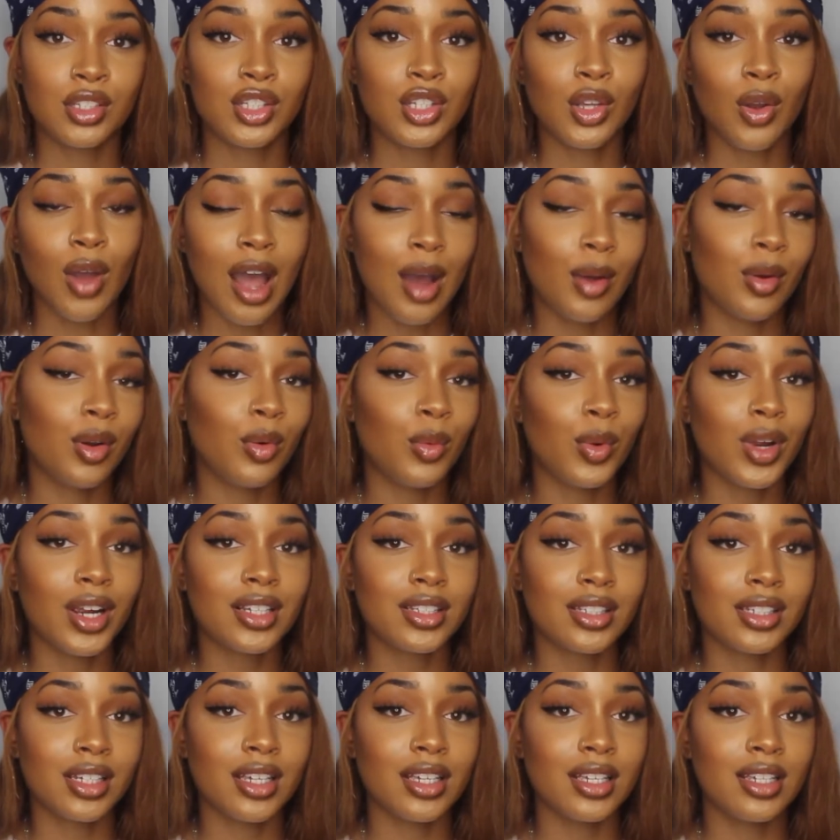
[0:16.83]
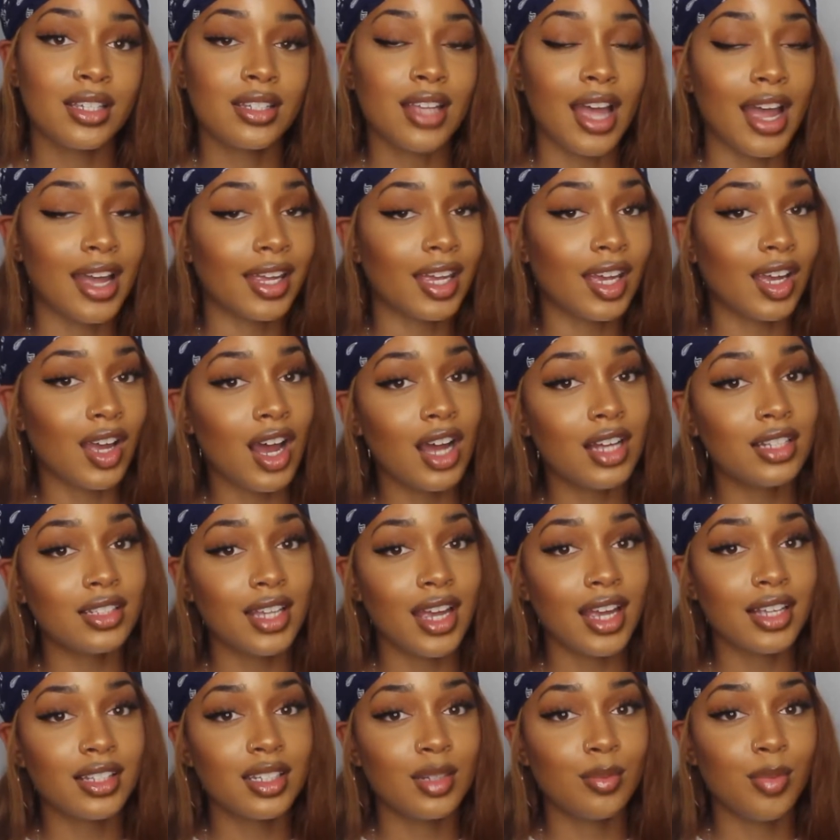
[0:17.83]
So how it works is I get
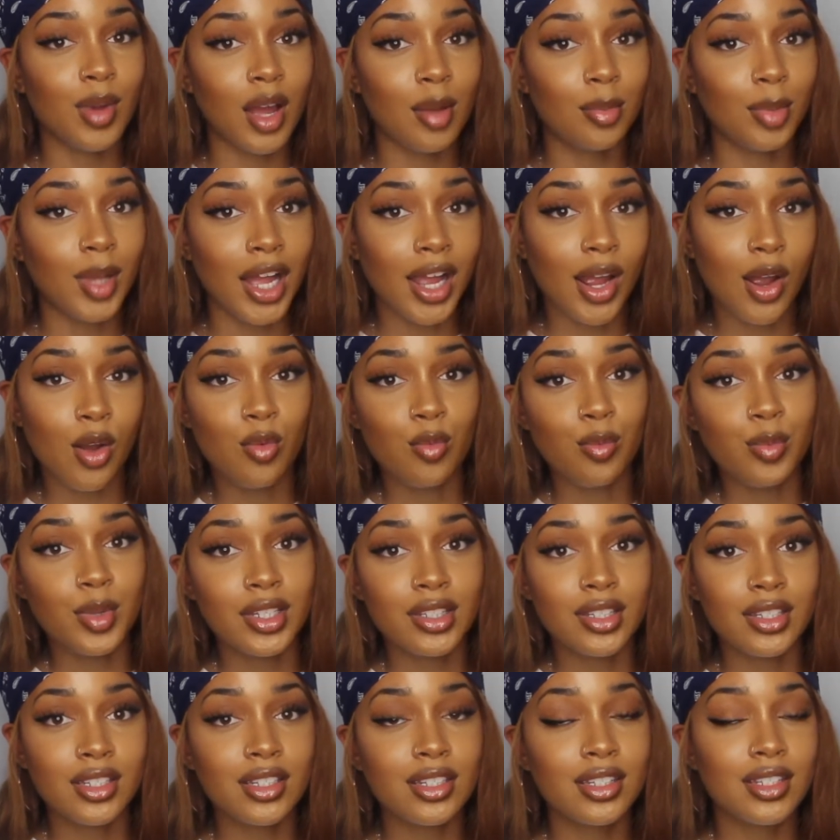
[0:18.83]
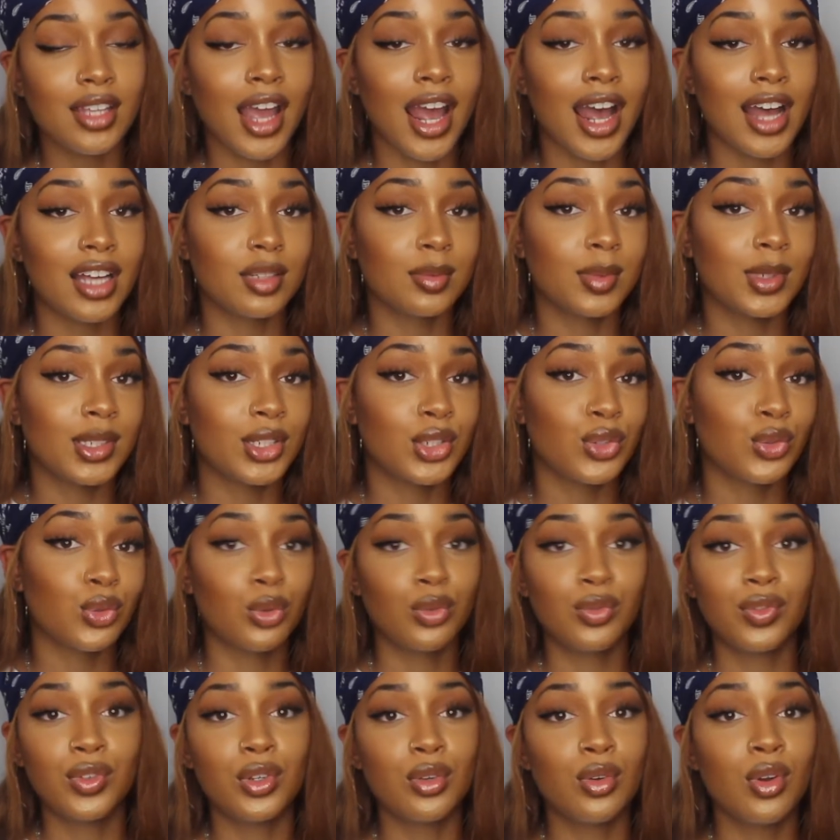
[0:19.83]
contacted by a black owned business, they ask me to
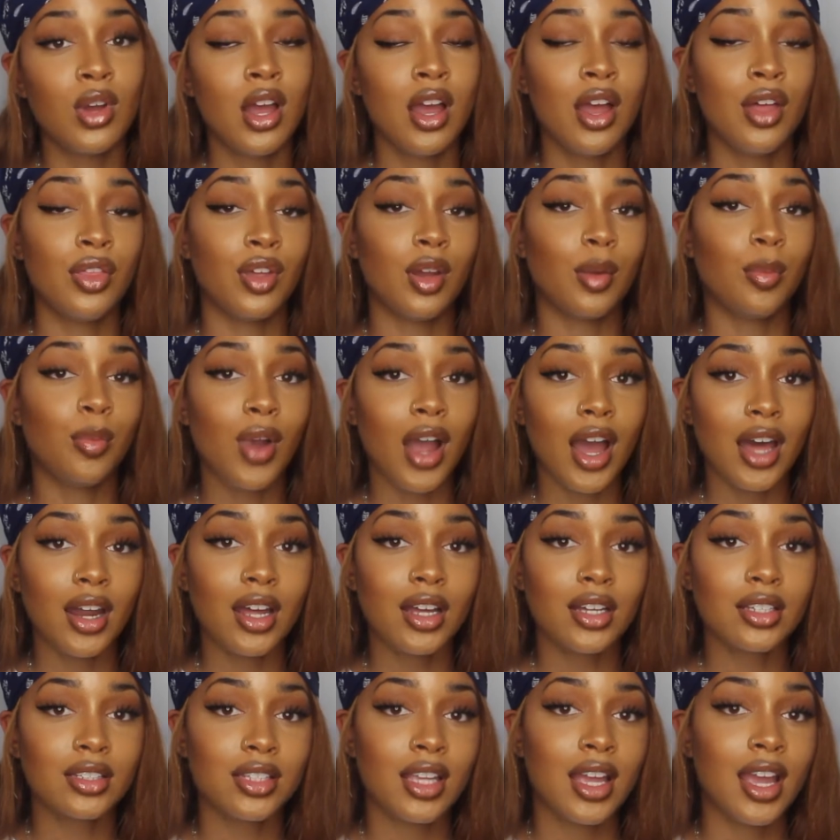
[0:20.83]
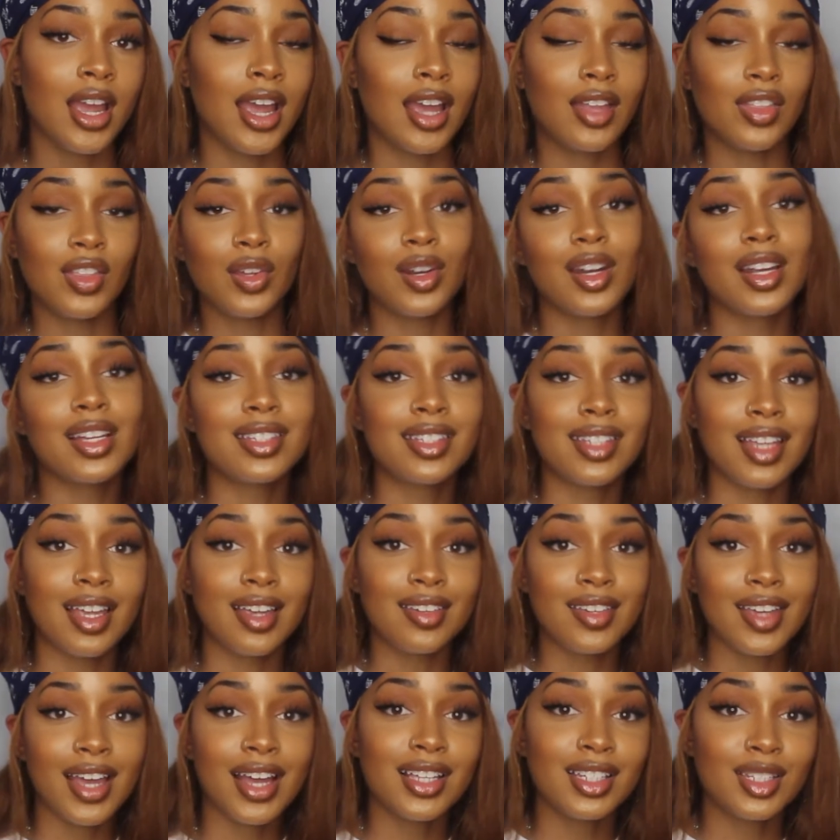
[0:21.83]
review their products, and then I
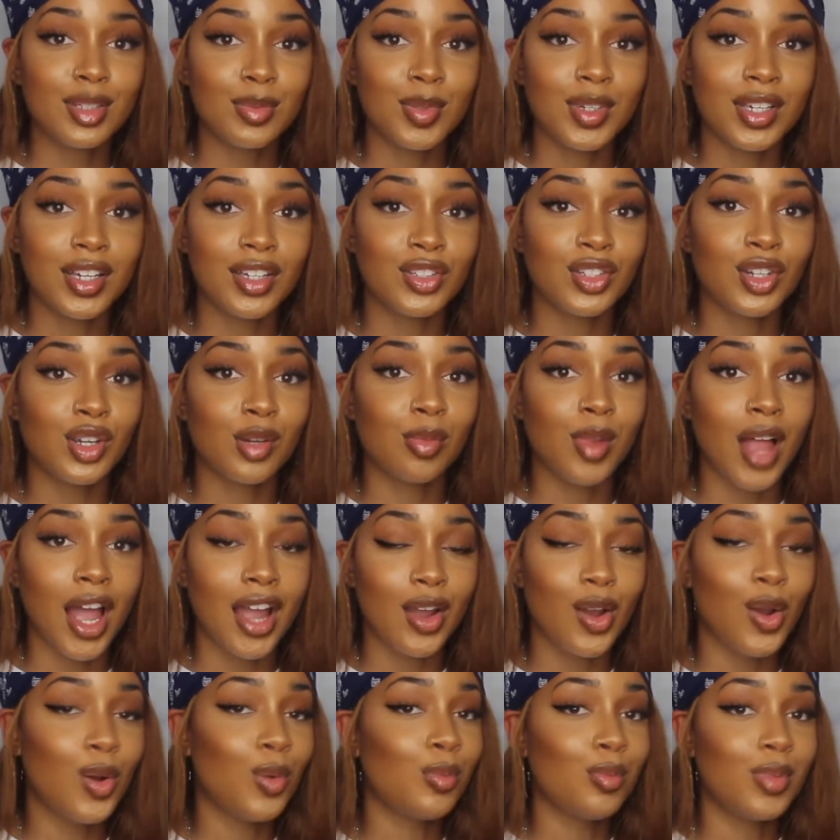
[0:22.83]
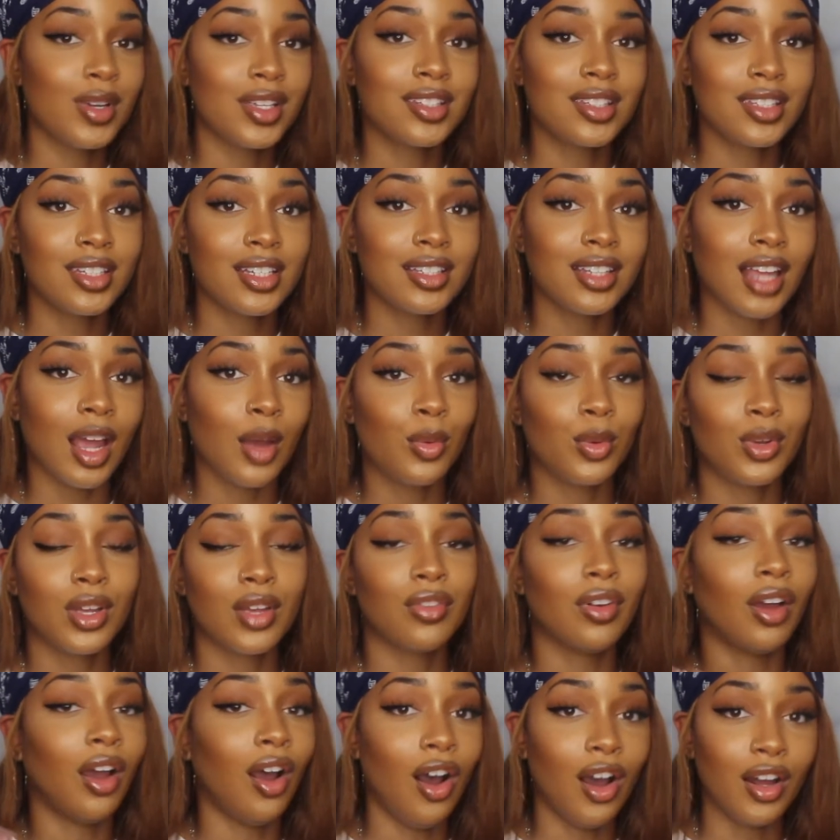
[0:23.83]
say yes, because you're a black owned business, I will
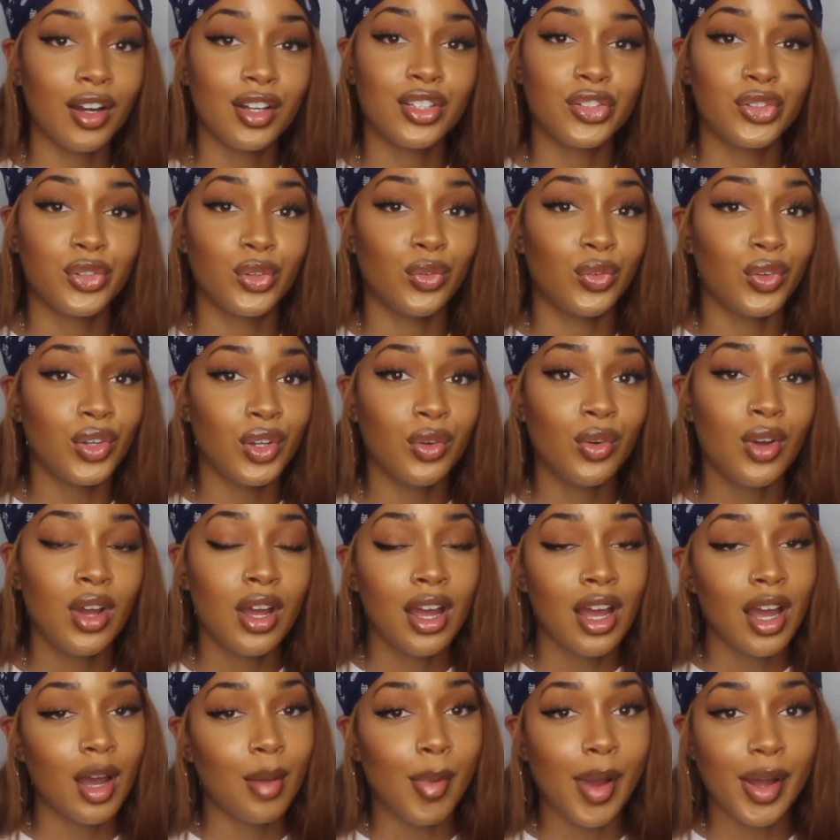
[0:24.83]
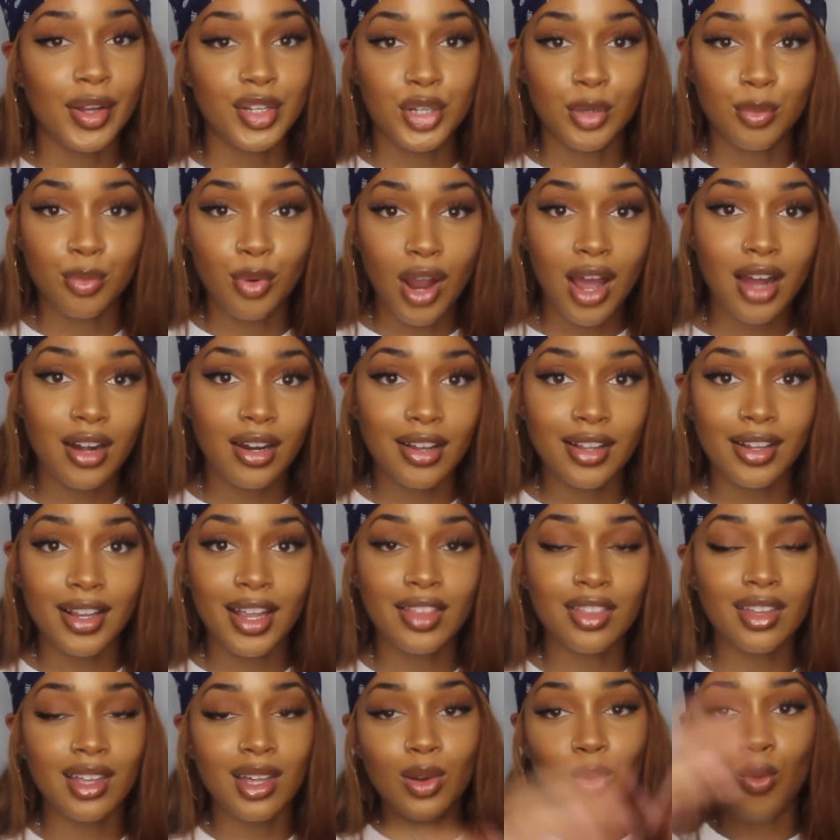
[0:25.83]
give an honest review about your product,
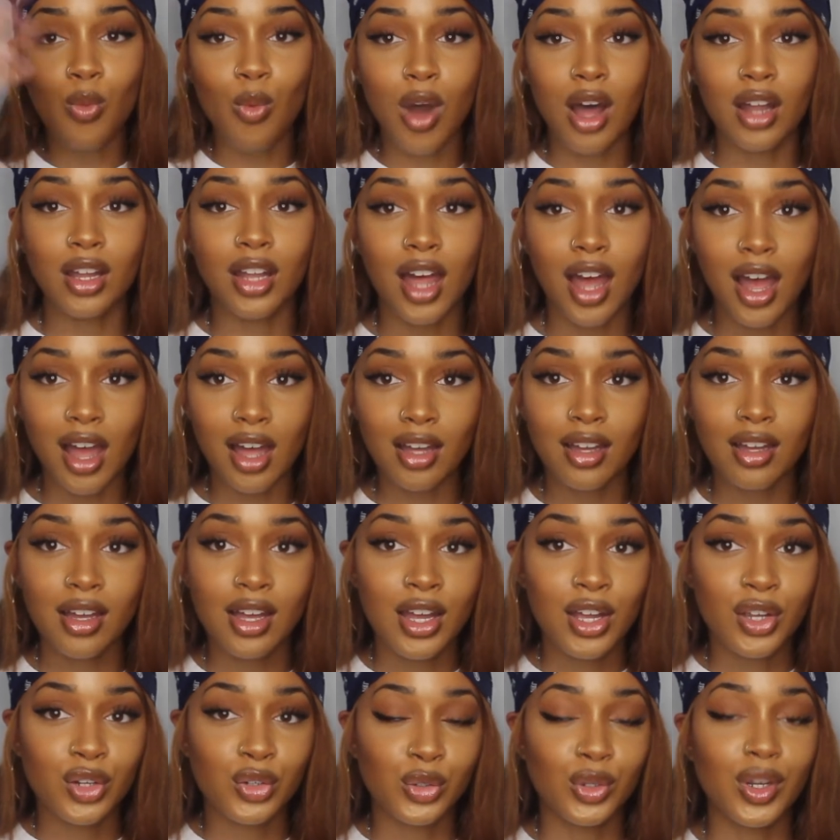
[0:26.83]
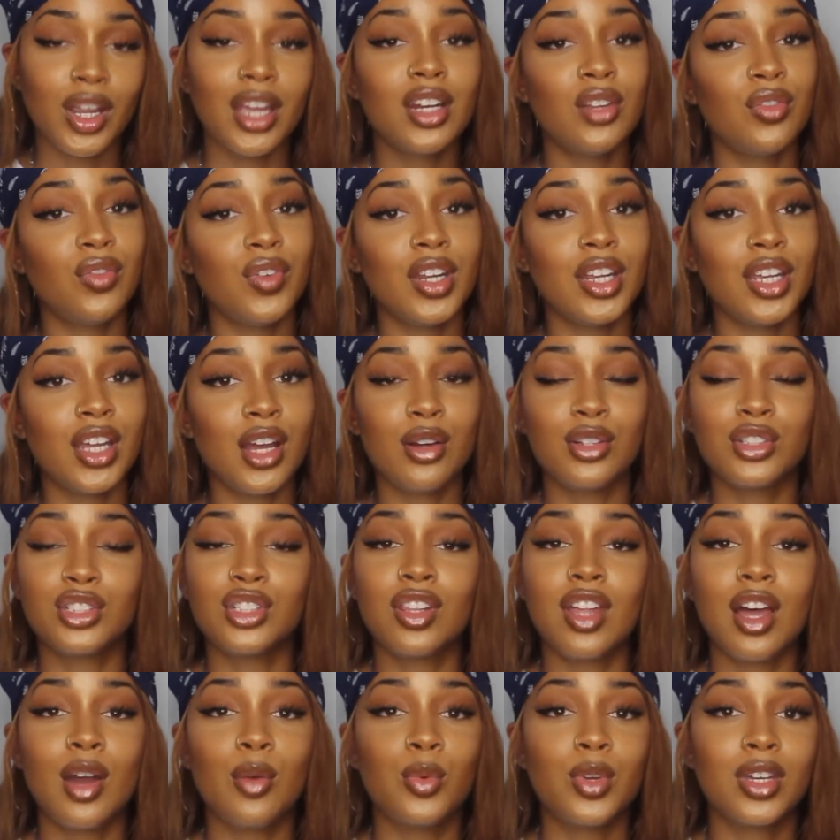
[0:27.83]
and then voila, create a video
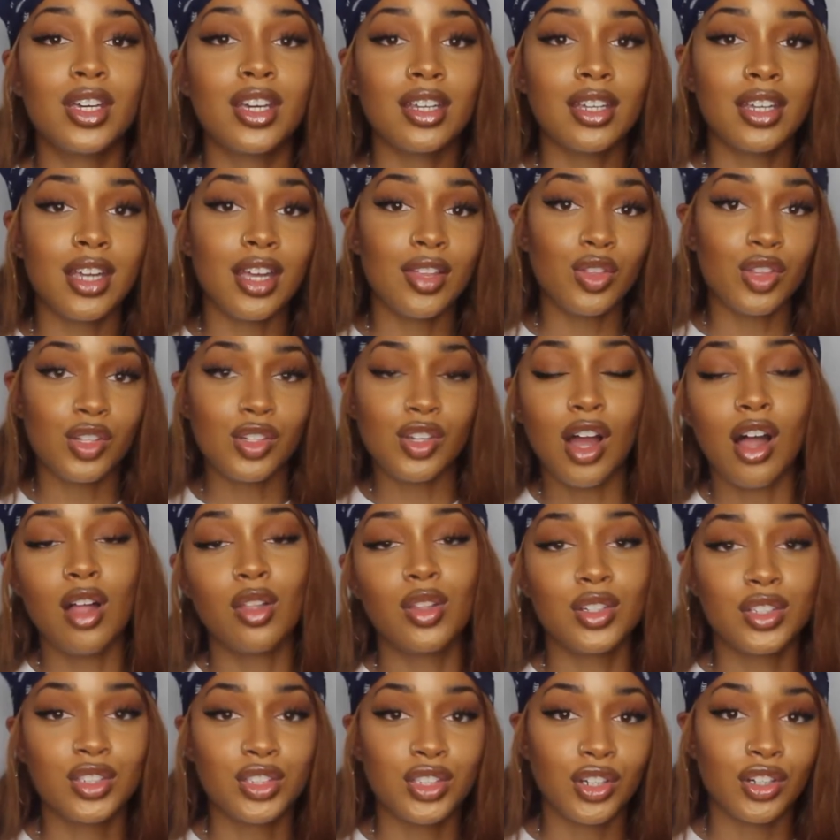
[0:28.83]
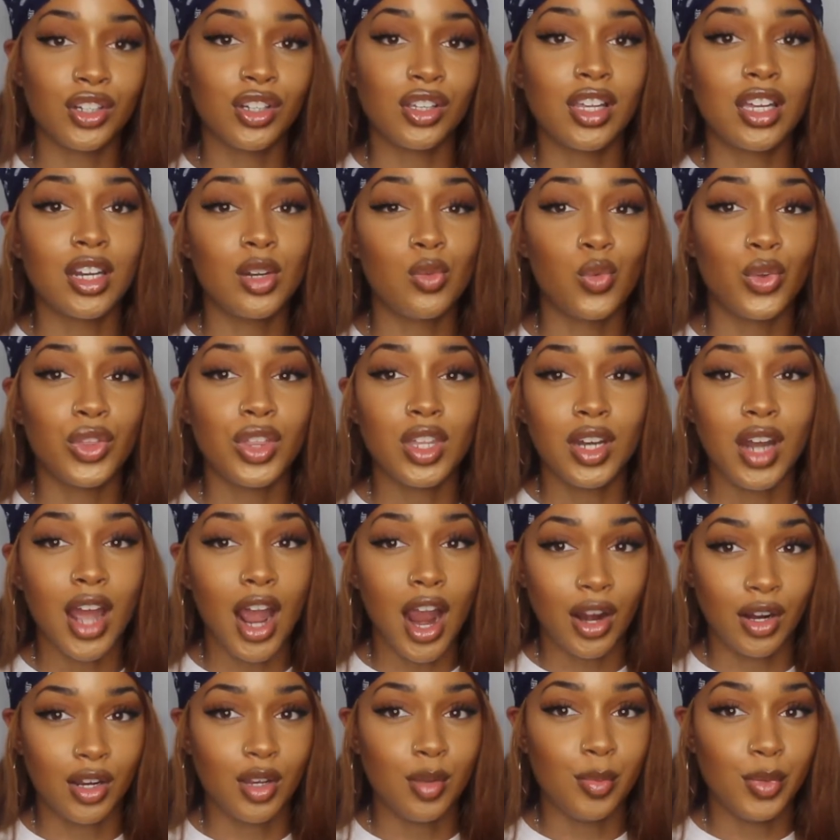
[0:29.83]
so that we can get the dollars circulating within
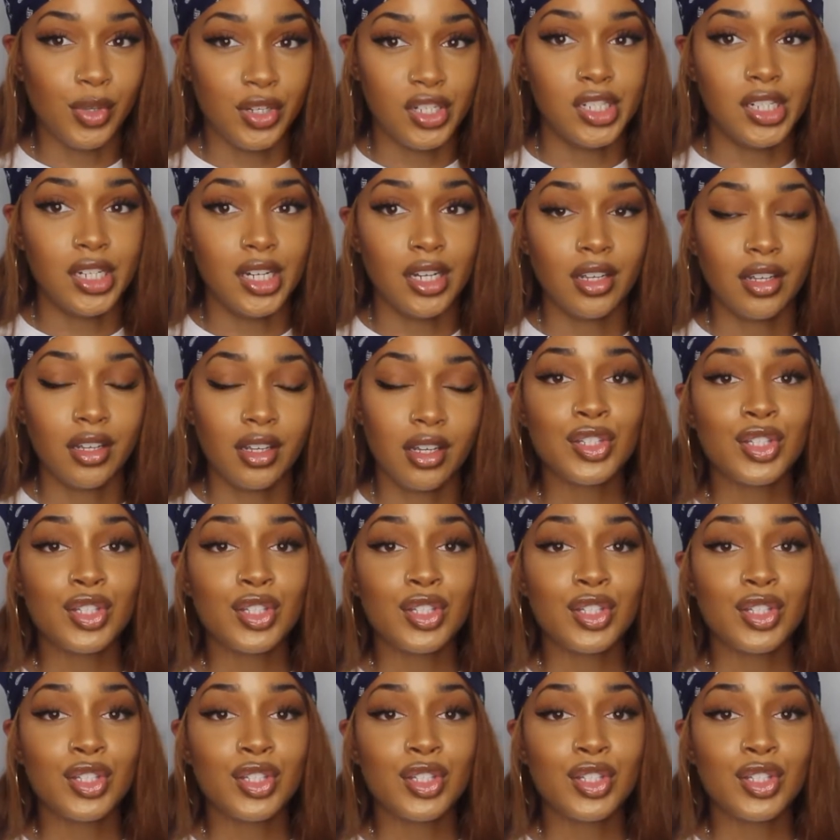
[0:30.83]
our community.